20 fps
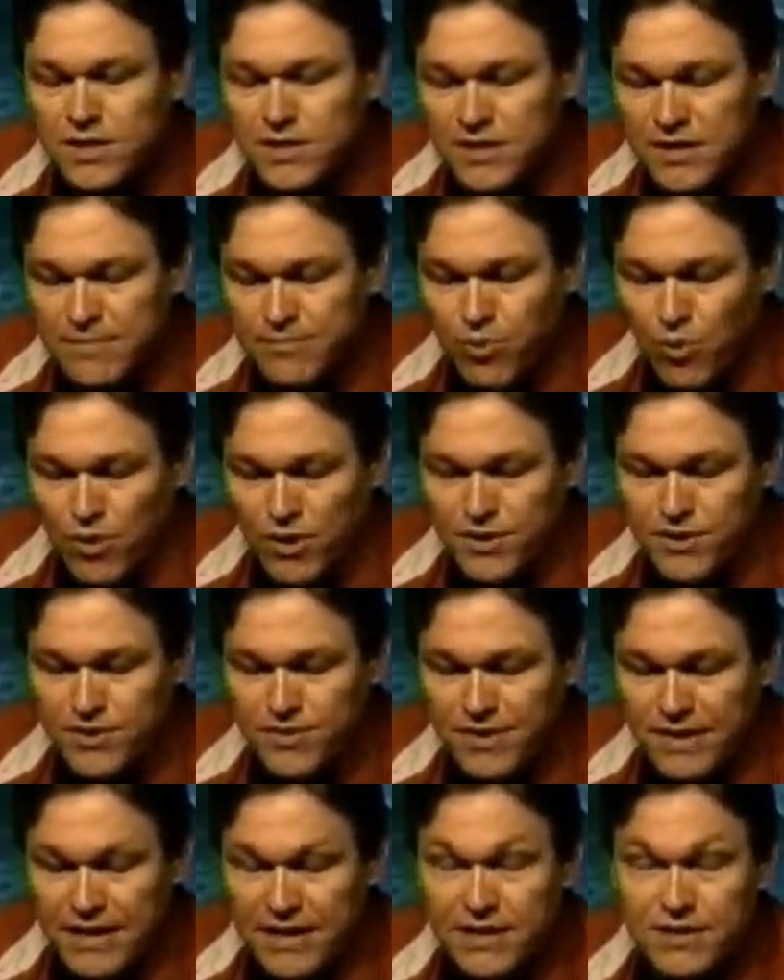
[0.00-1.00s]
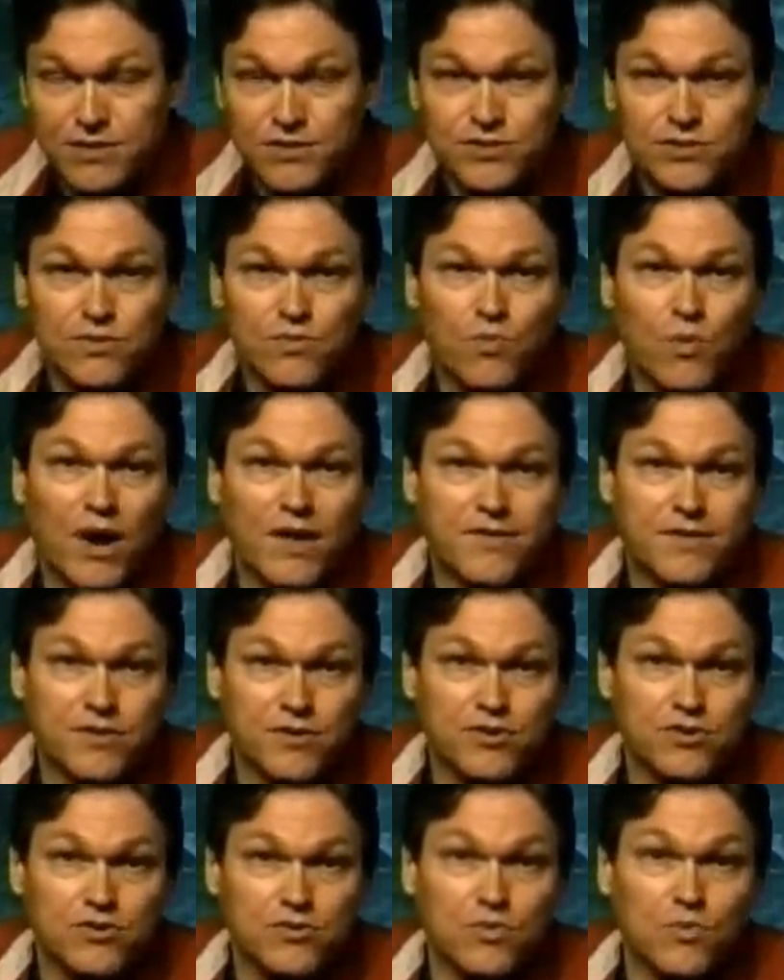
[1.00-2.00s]
The important thing is whether
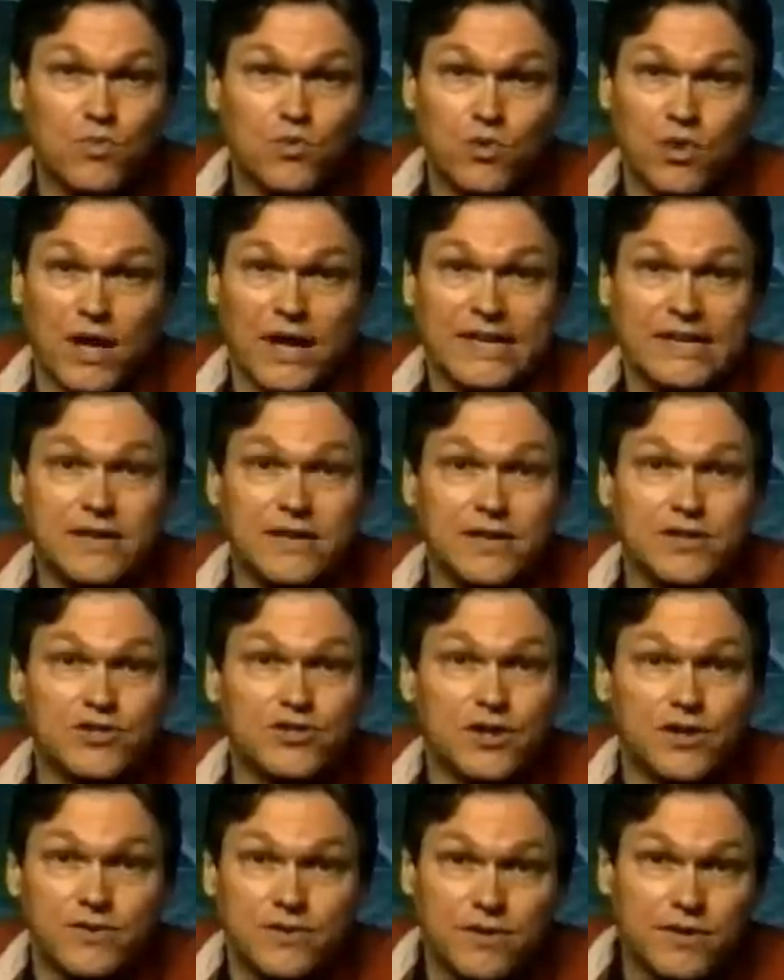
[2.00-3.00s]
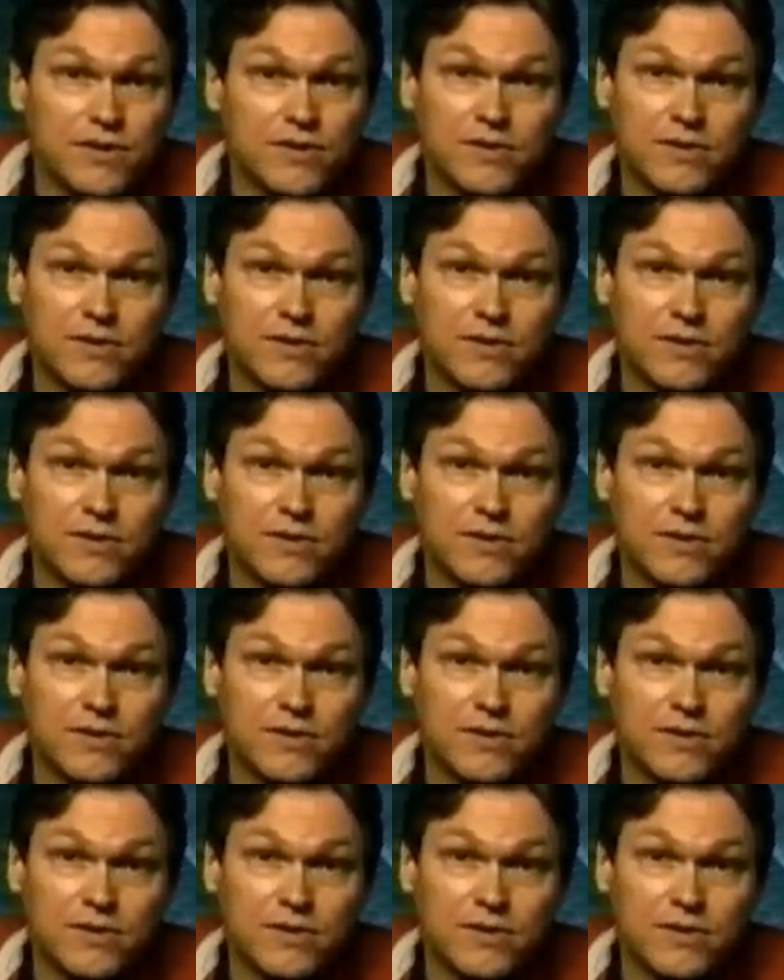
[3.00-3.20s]
you like each other.